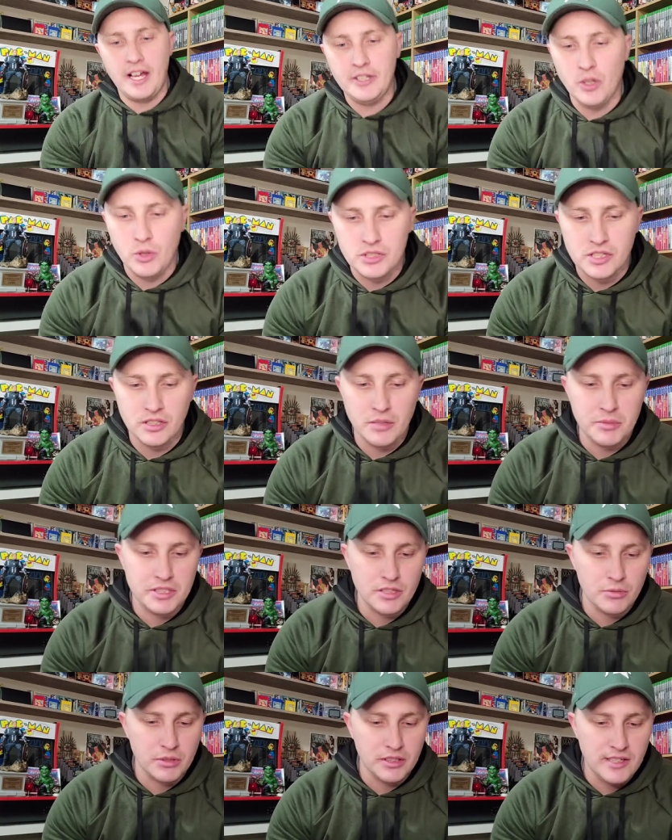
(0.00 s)
I know it's a
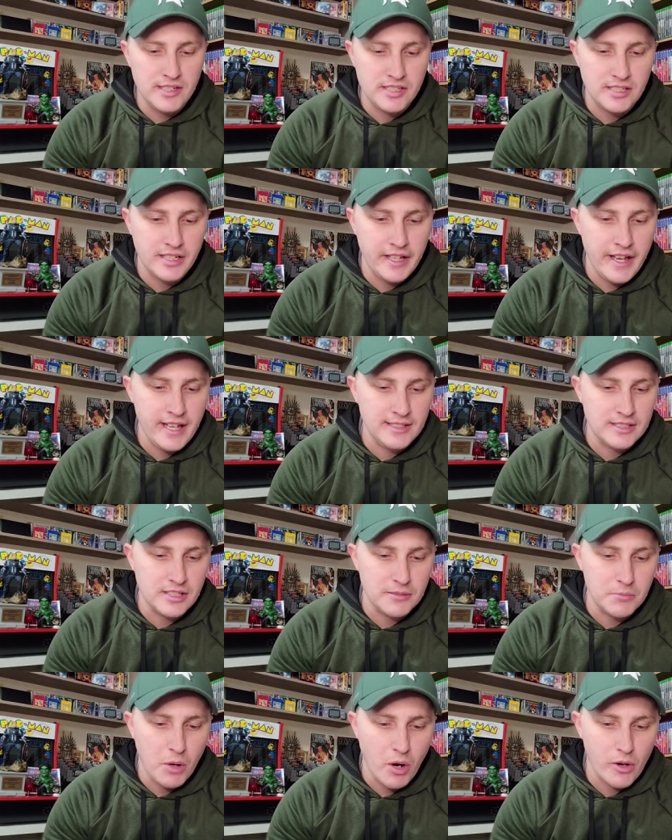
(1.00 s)
limited release and it ends
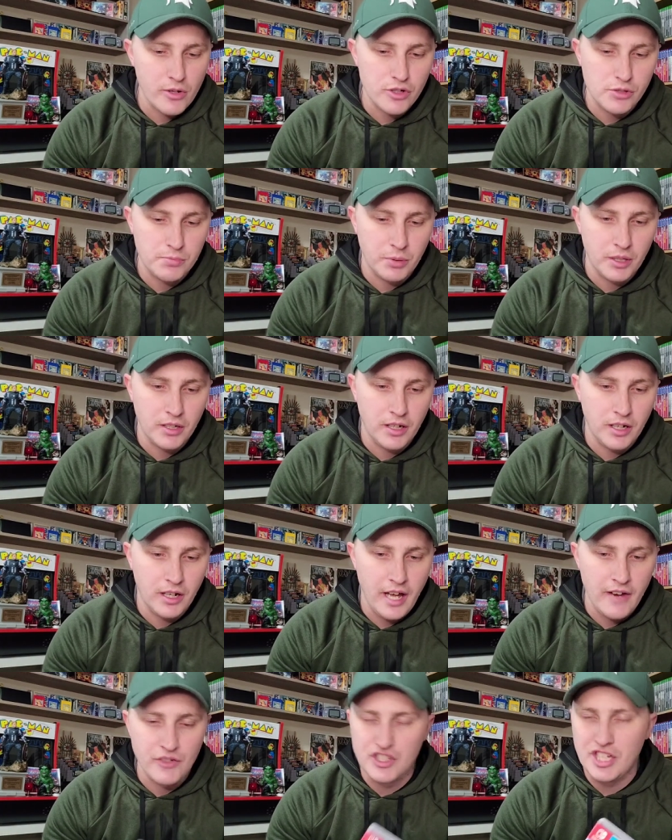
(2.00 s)
in March, but
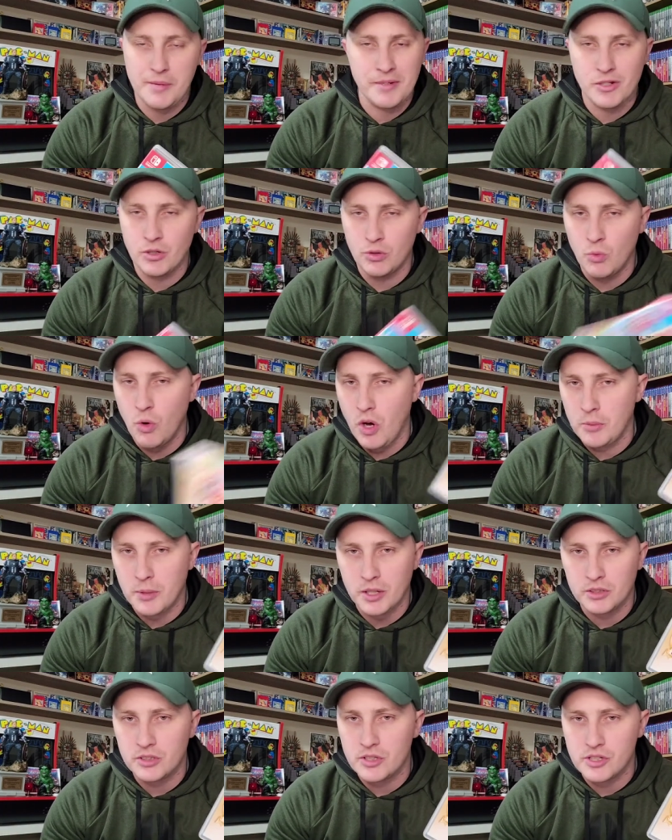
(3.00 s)
uh, every time I go to
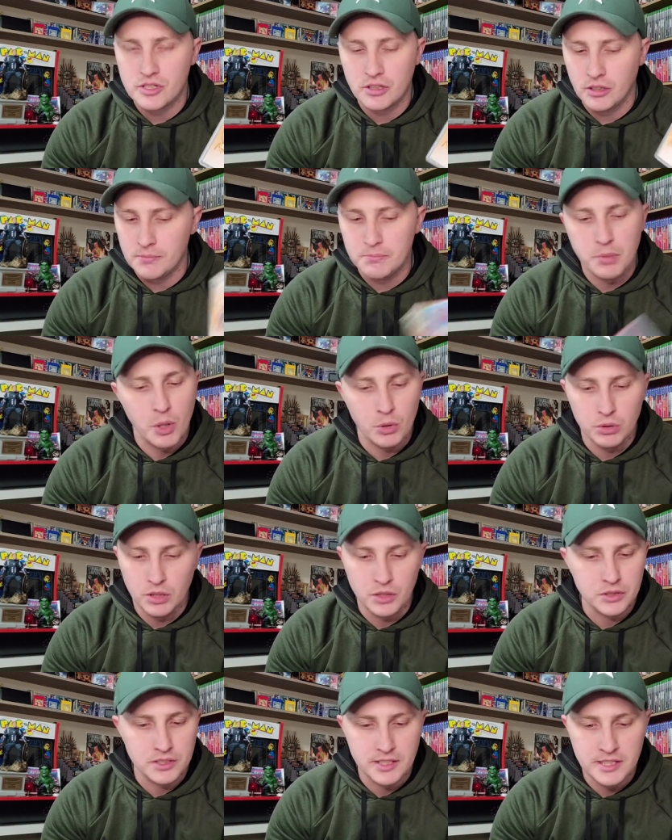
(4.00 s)
Walmart, there's still a
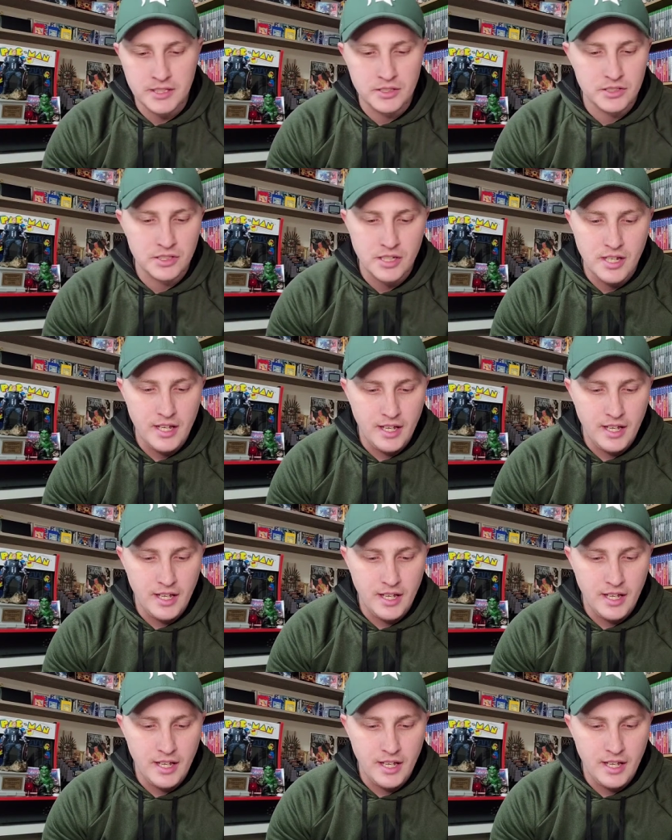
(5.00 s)
boatload of these.